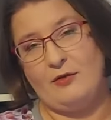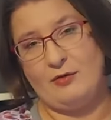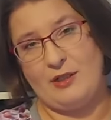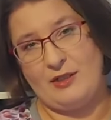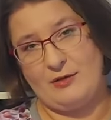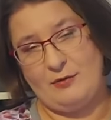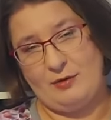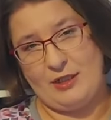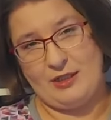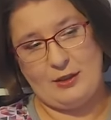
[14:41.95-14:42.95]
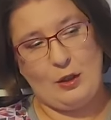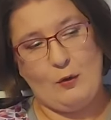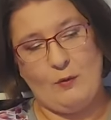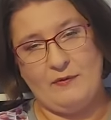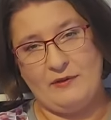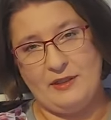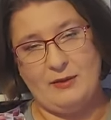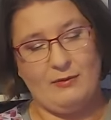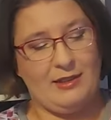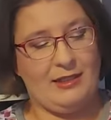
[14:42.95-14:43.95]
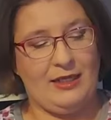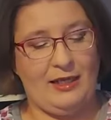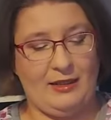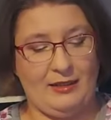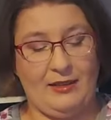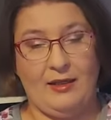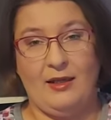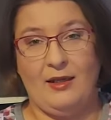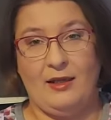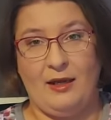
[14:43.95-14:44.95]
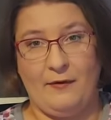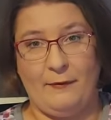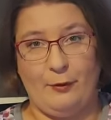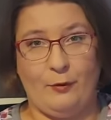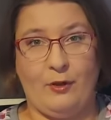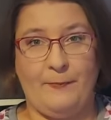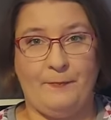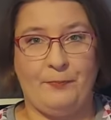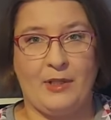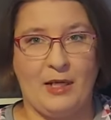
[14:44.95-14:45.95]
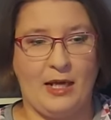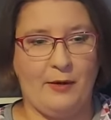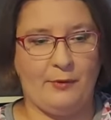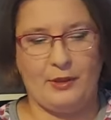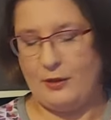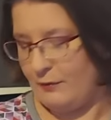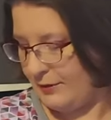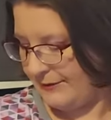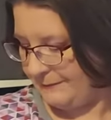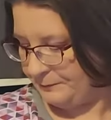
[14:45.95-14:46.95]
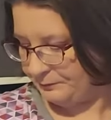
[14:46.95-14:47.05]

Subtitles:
to just go with this one and have a look how it goes.